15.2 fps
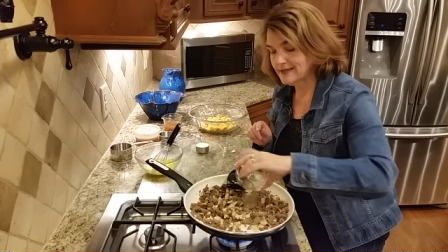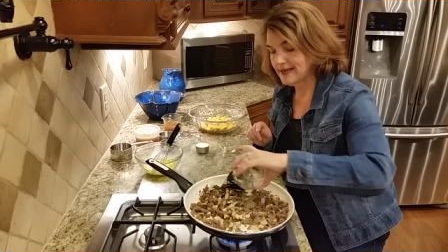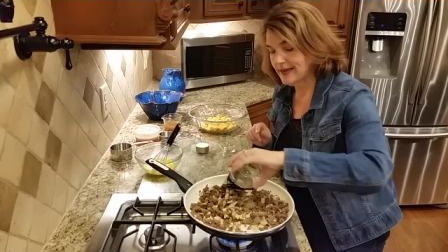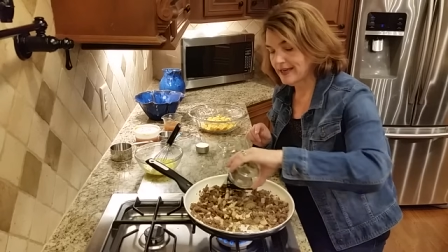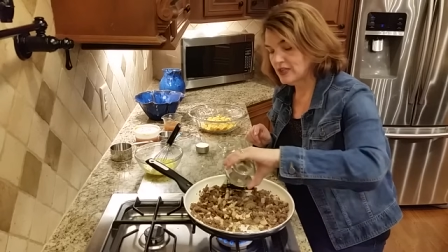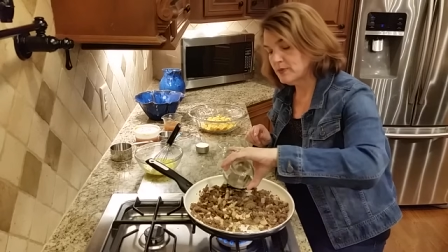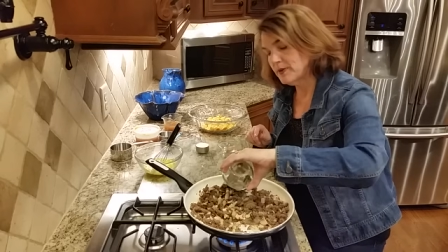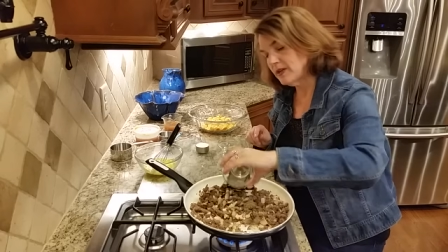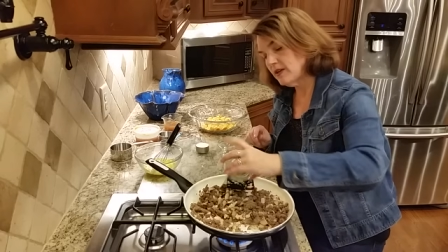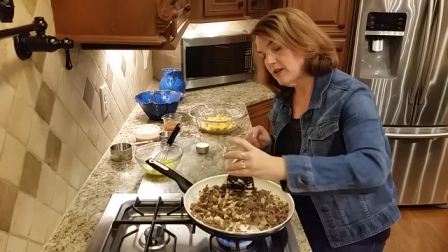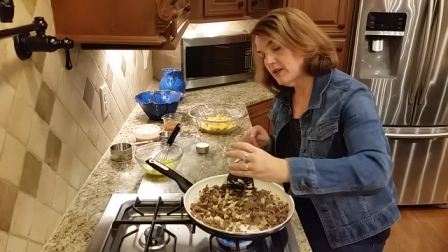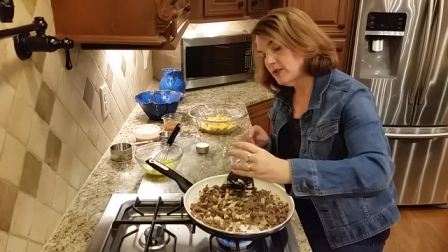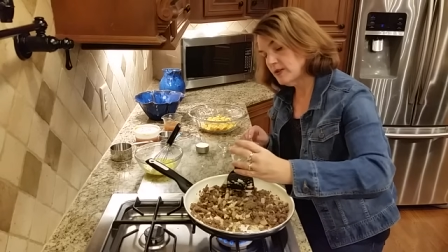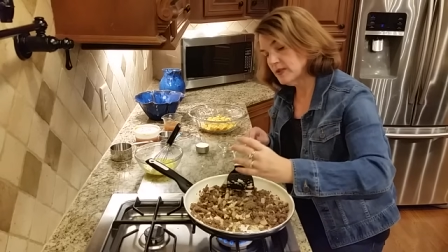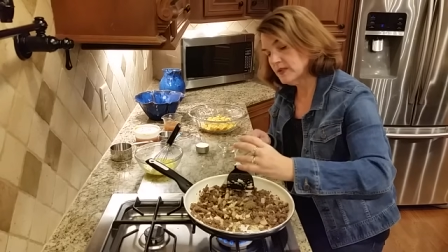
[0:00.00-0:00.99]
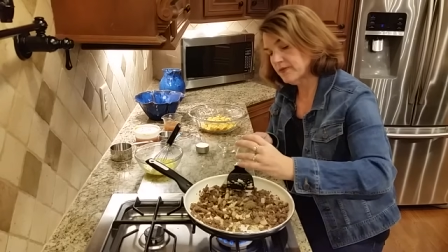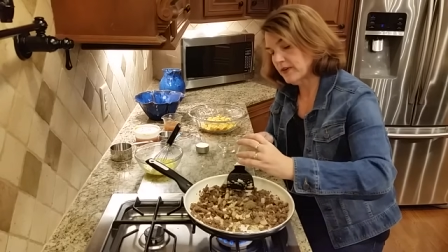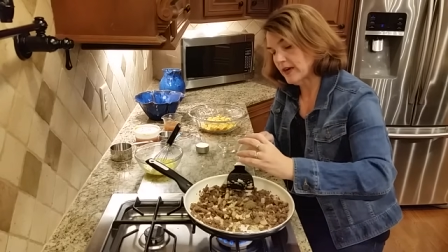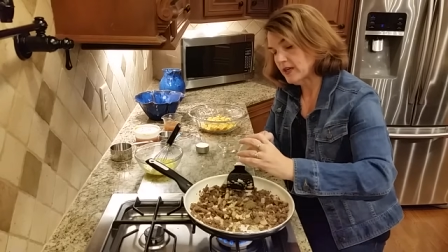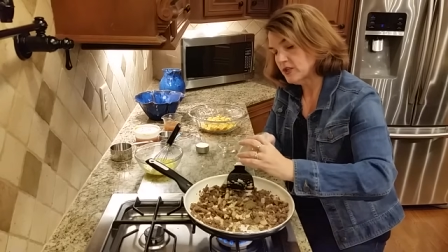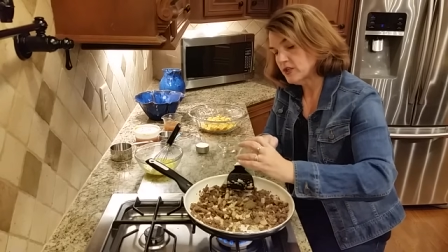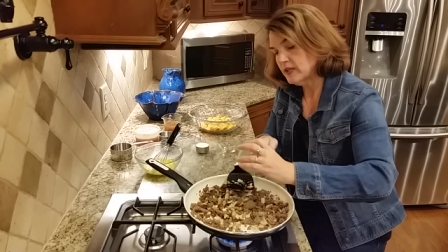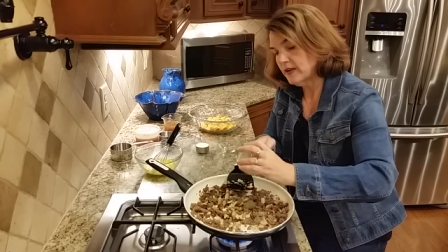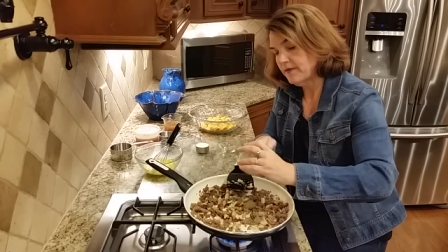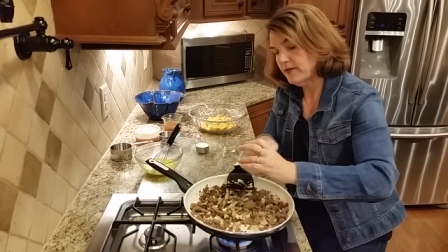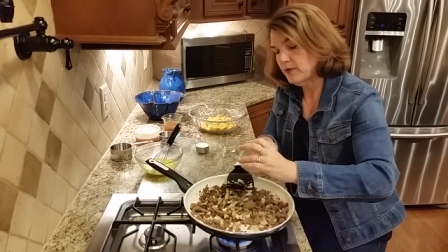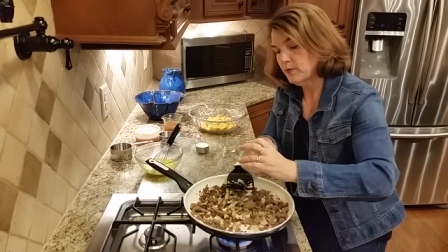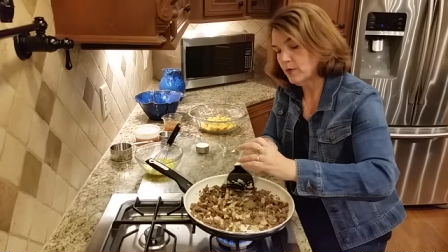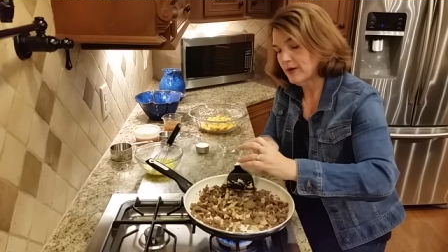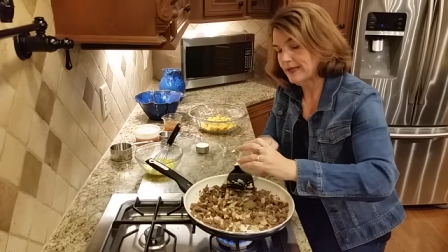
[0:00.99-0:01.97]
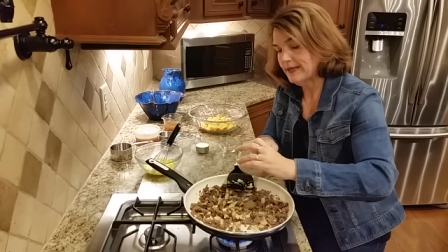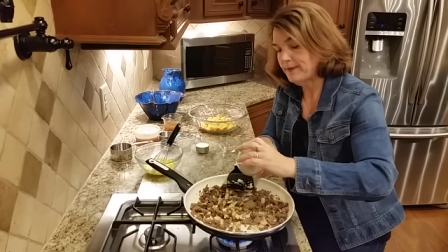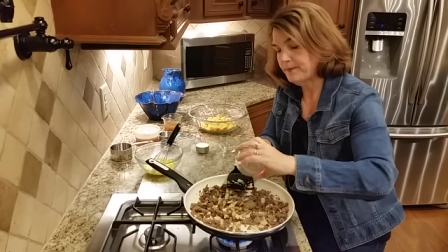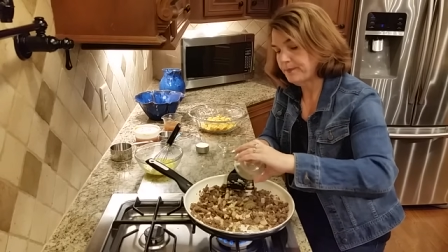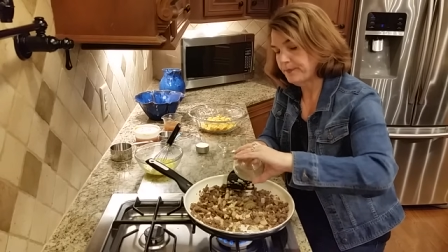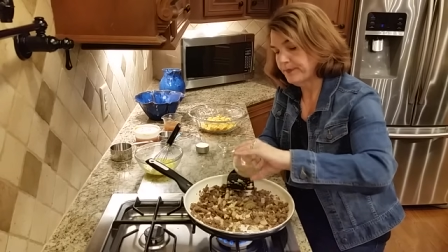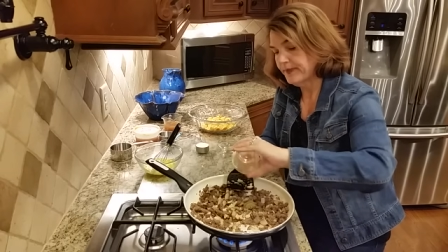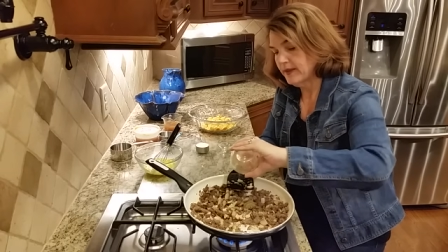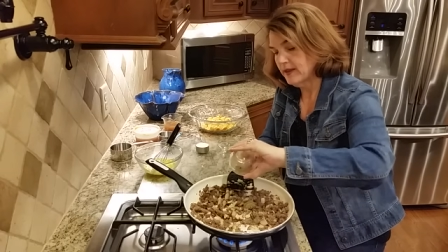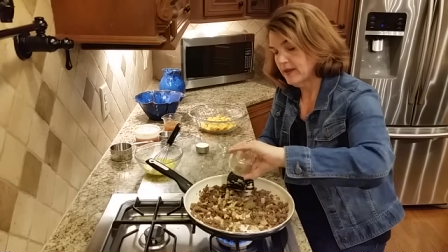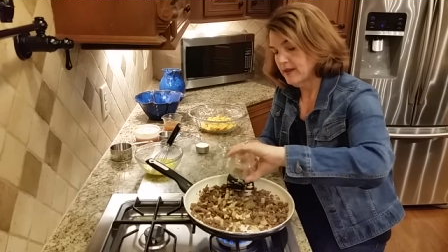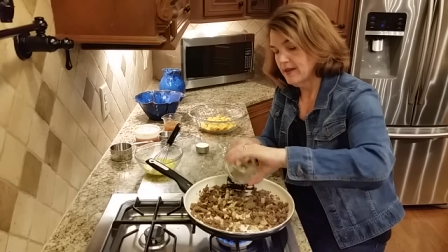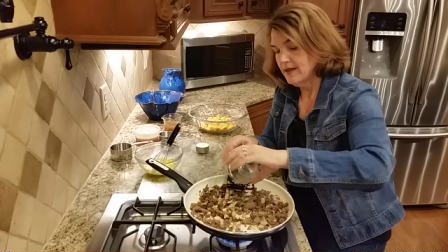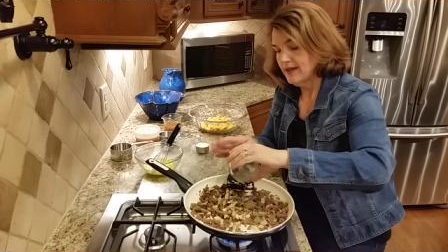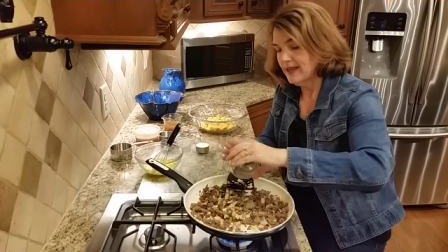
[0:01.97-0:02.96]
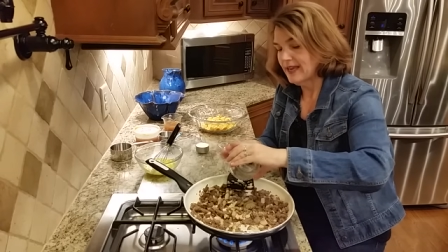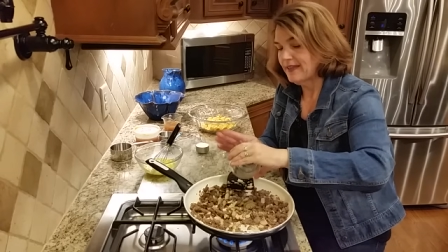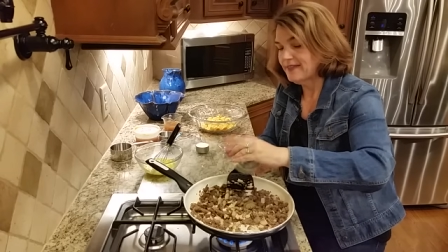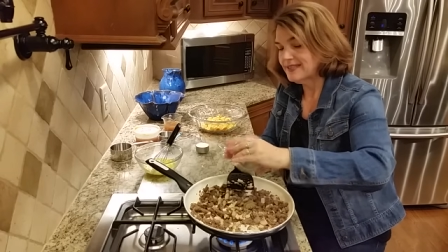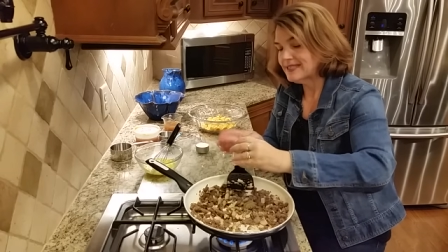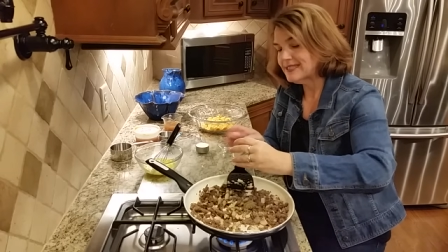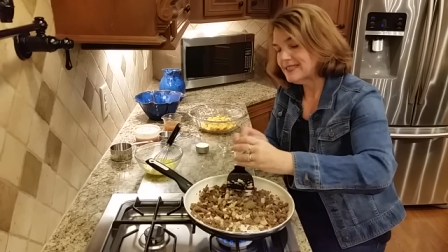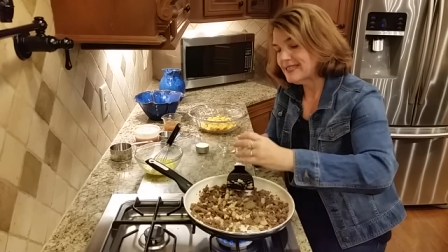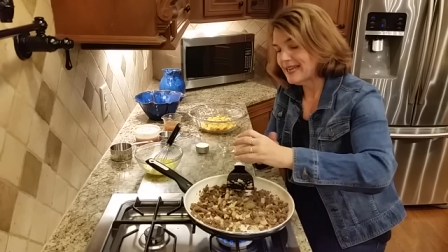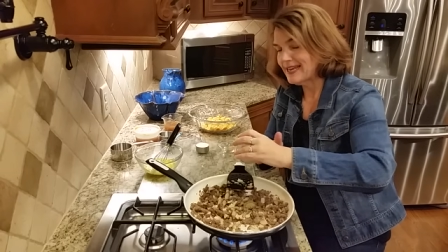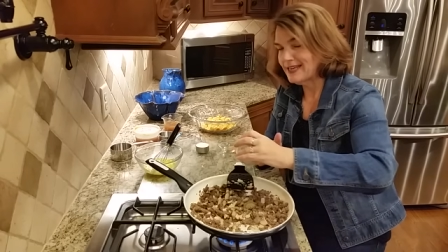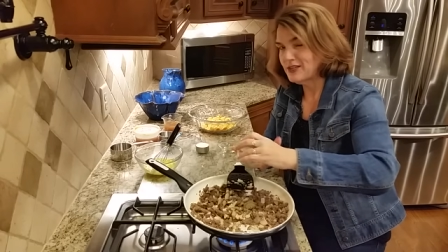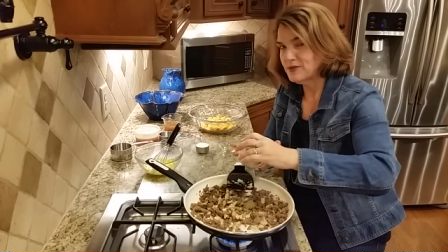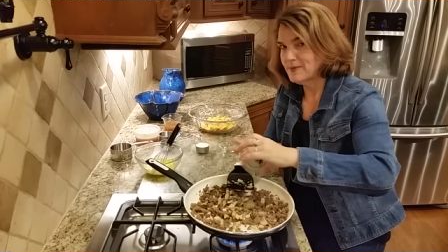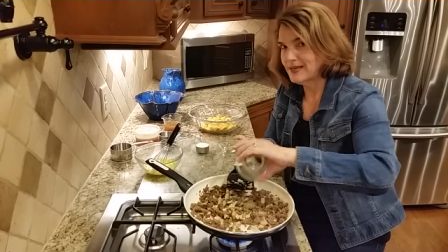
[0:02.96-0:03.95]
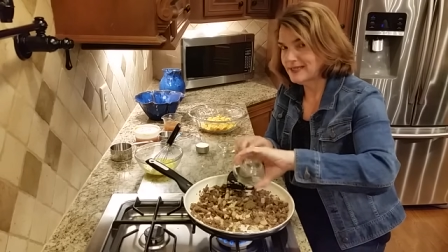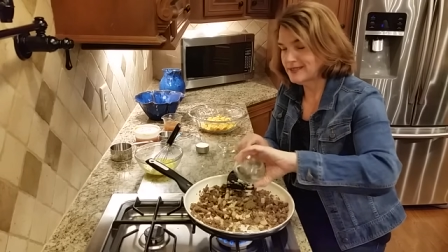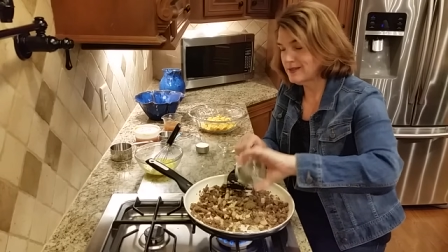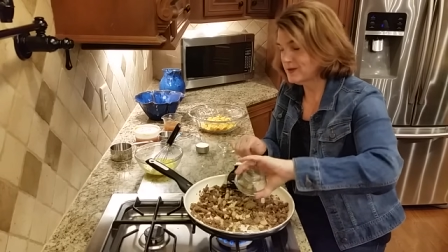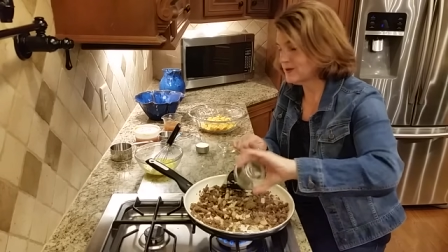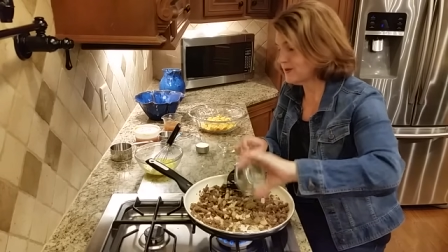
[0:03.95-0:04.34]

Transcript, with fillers: sage, but you could use fresh if you wanted. And the sage makes it